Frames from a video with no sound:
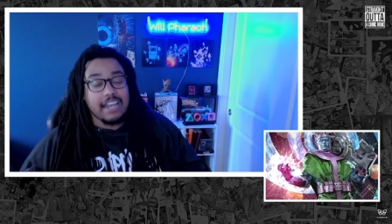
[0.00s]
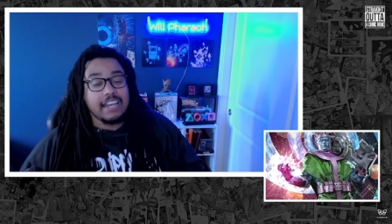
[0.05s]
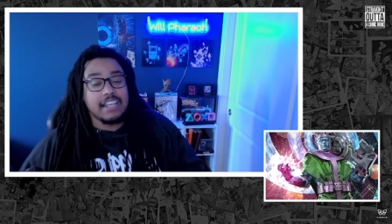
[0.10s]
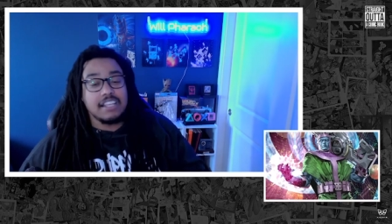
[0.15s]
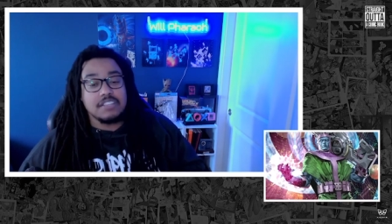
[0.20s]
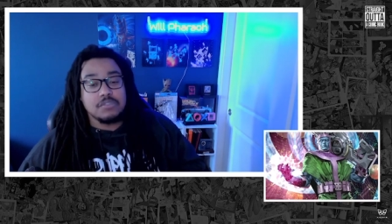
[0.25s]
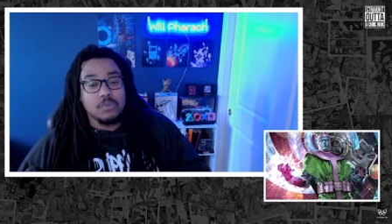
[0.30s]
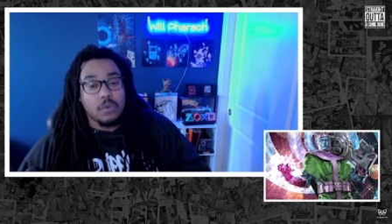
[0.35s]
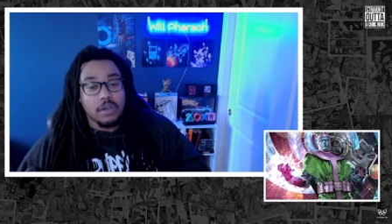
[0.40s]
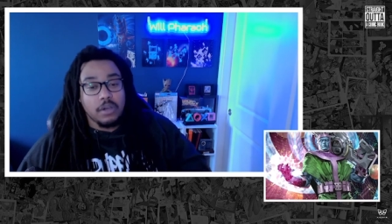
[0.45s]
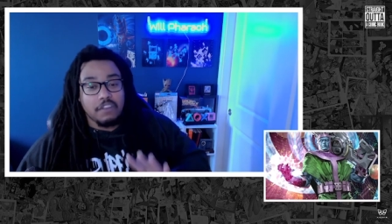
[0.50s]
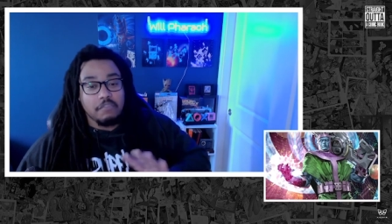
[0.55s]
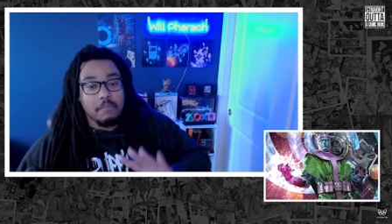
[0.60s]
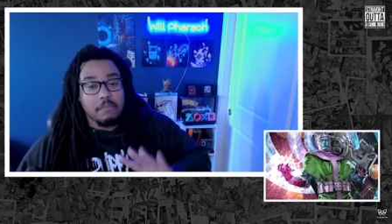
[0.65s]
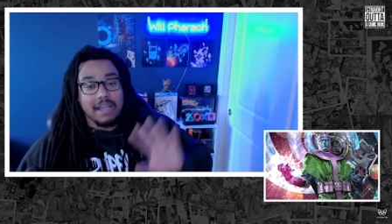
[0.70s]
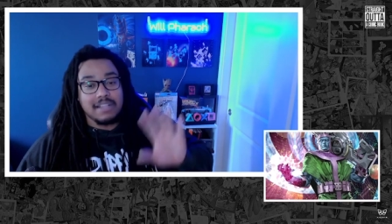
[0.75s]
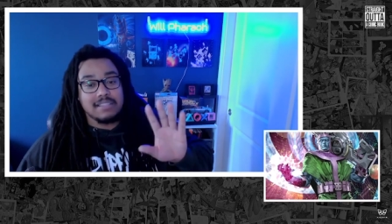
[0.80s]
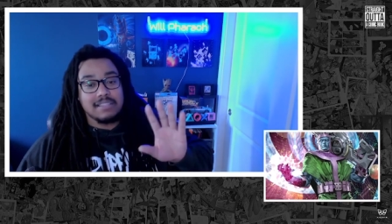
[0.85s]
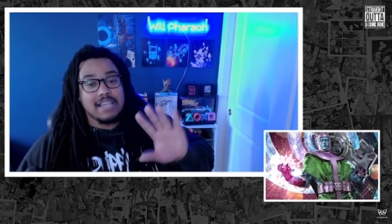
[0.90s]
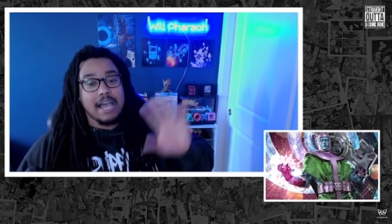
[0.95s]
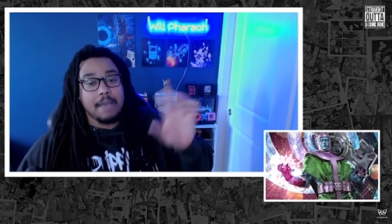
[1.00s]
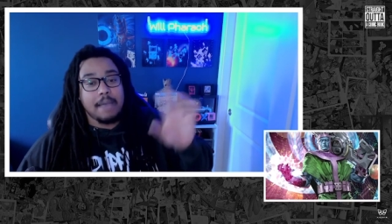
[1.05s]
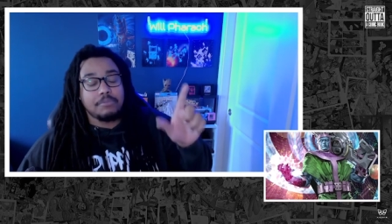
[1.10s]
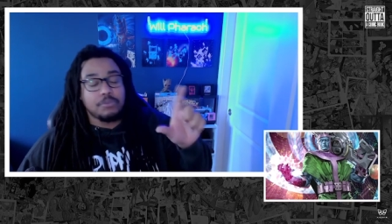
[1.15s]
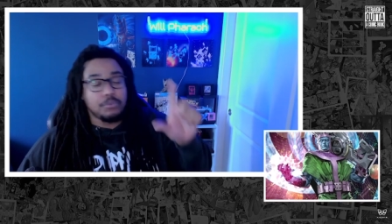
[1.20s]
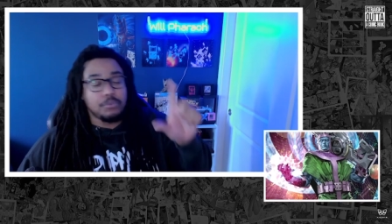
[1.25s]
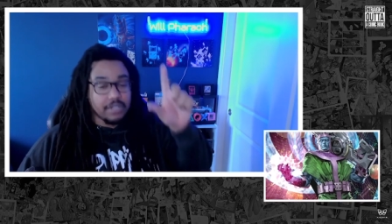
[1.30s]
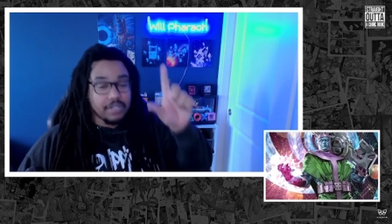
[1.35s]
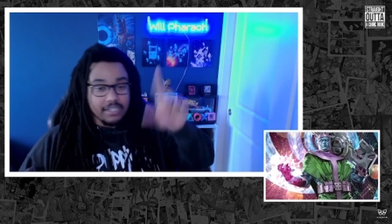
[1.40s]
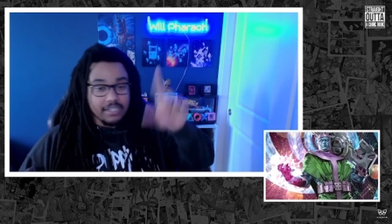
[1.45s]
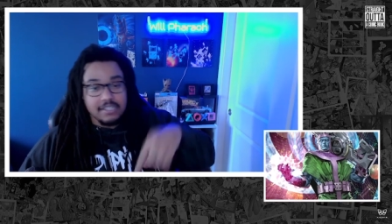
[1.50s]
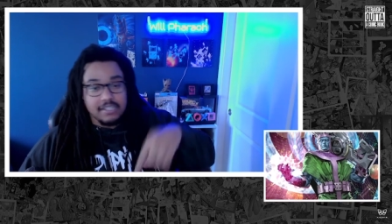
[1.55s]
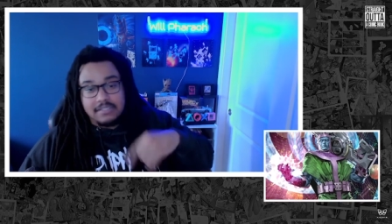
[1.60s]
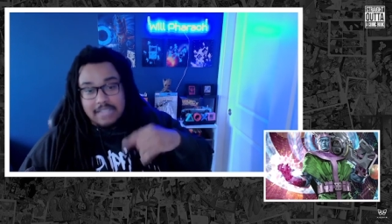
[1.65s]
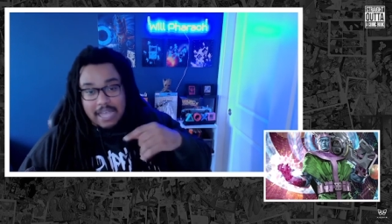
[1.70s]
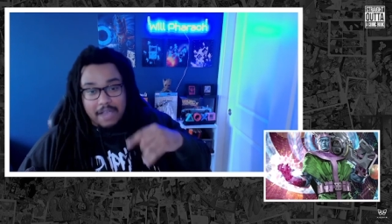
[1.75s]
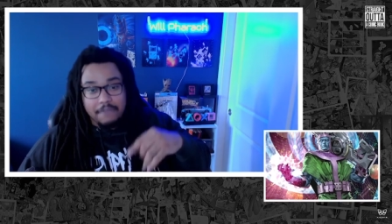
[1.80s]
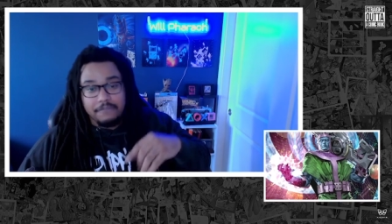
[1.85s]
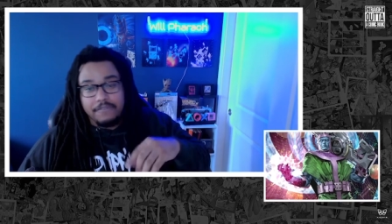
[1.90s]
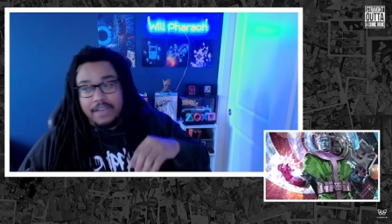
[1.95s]
Is one of my top three in these
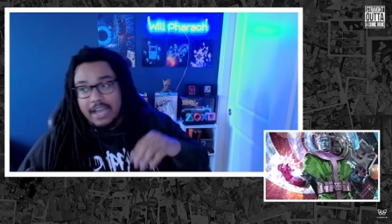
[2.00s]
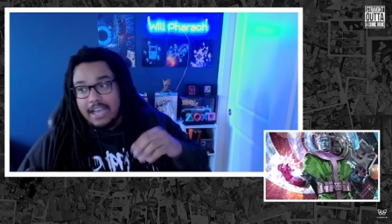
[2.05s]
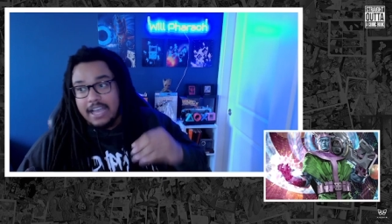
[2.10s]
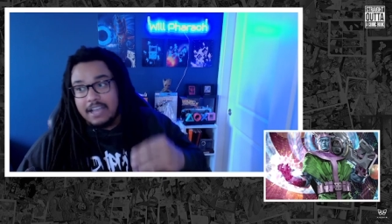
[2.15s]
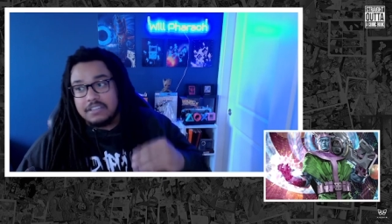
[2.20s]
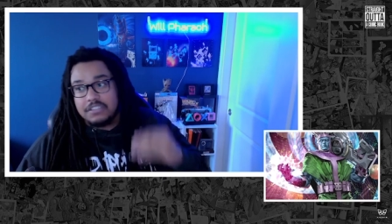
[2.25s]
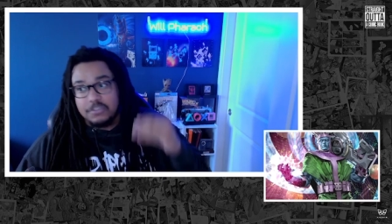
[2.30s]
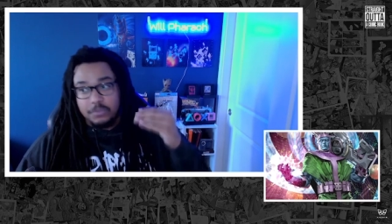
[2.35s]
top fives.